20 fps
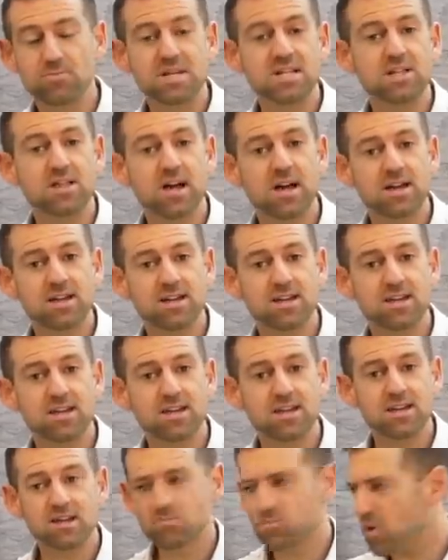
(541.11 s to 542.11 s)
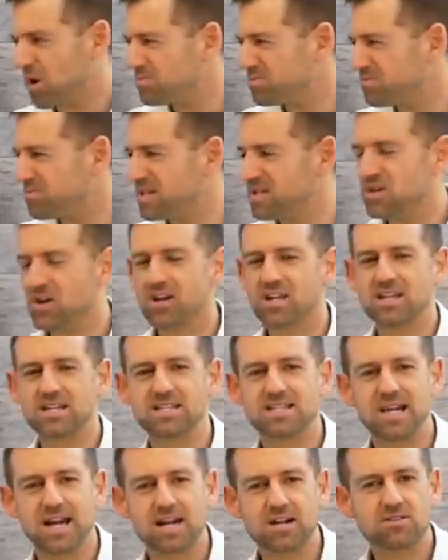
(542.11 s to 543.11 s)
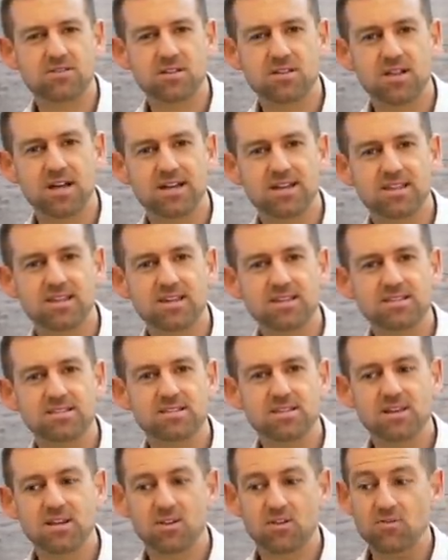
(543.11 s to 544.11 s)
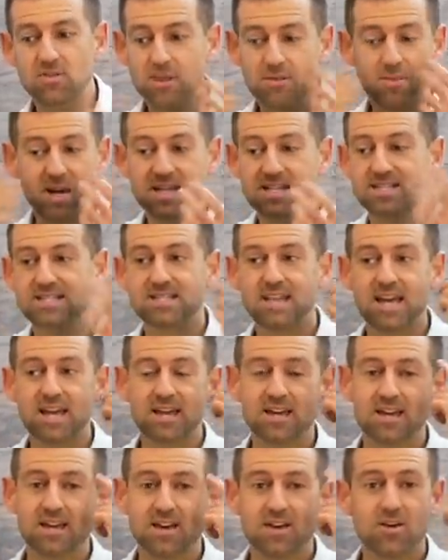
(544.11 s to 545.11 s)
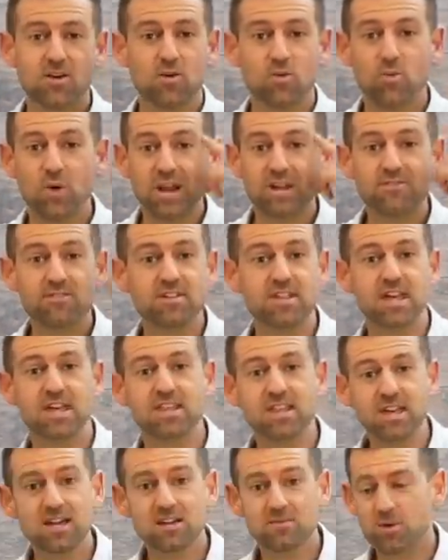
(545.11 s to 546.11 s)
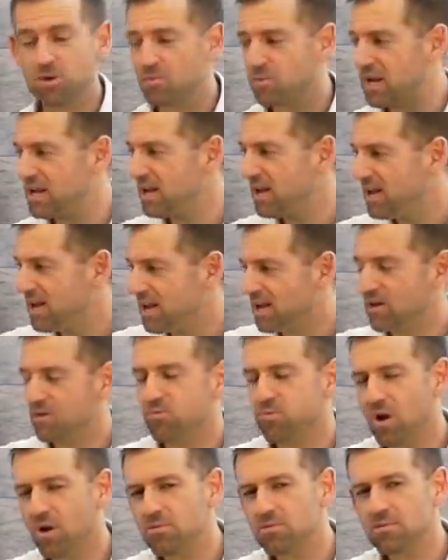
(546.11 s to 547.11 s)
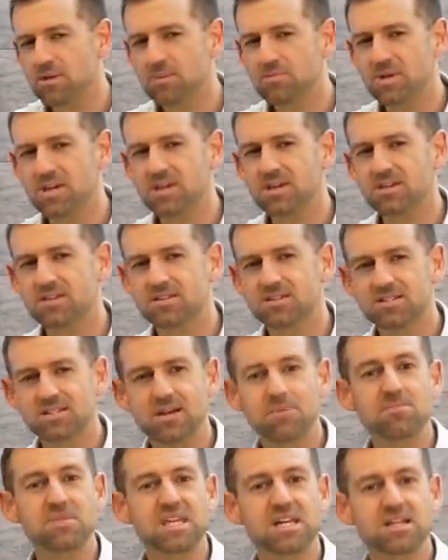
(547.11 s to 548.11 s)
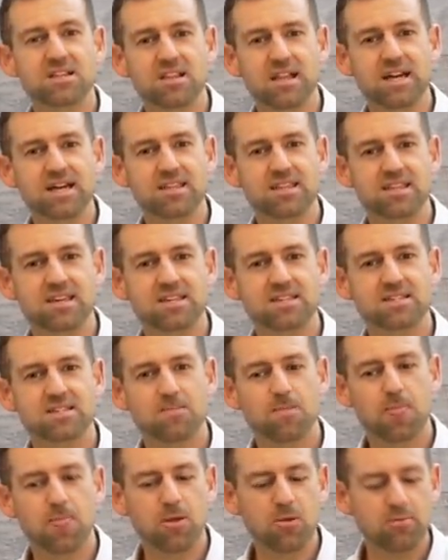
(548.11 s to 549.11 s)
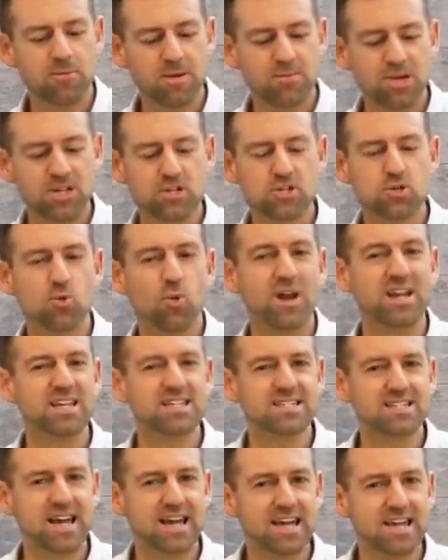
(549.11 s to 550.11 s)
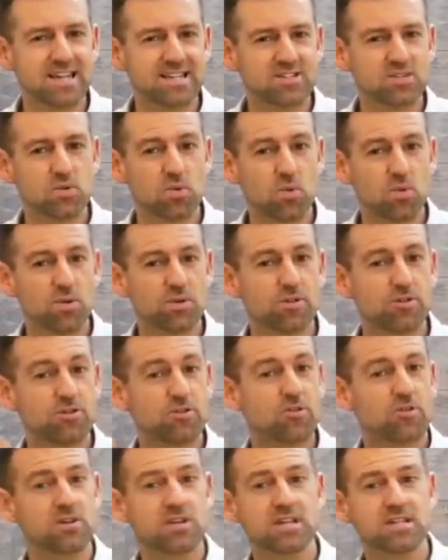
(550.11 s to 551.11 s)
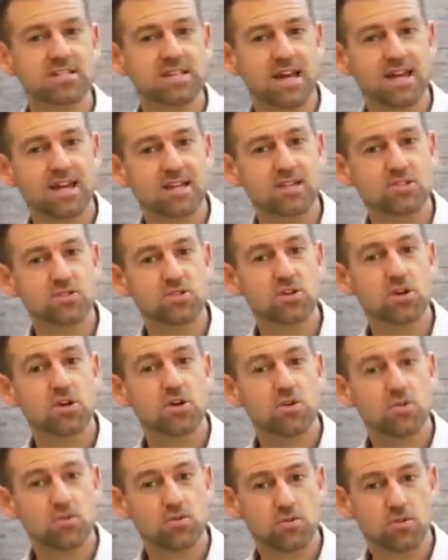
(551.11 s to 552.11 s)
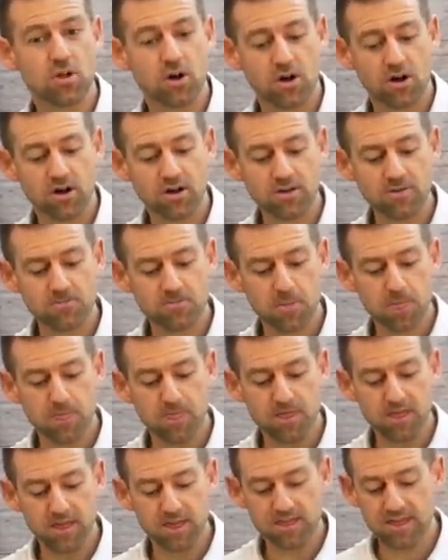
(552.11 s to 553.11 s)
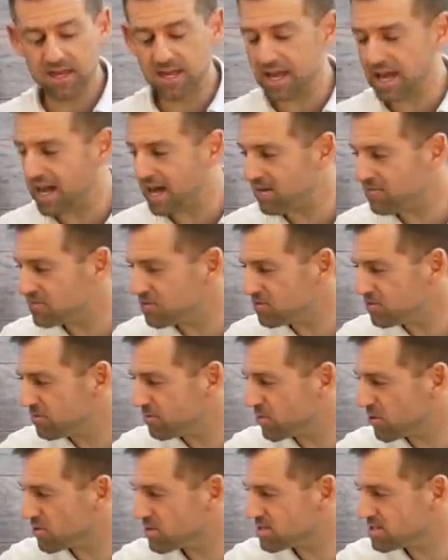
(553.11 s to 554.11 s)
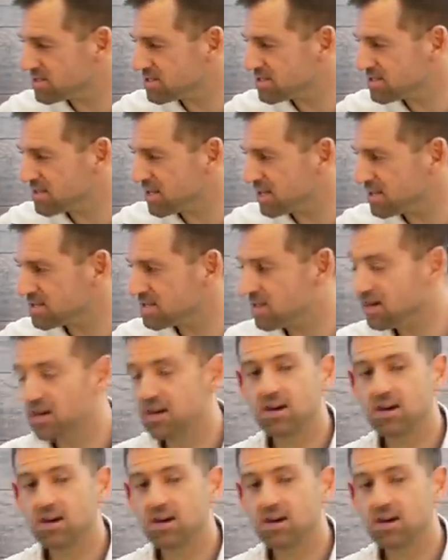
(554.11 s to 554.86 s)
be like probably not exactly like this. You know, they might say whatever they think about, but it'll probably be something like this. You know, maybe 20 seconds or 30 seconds long. And then after the person says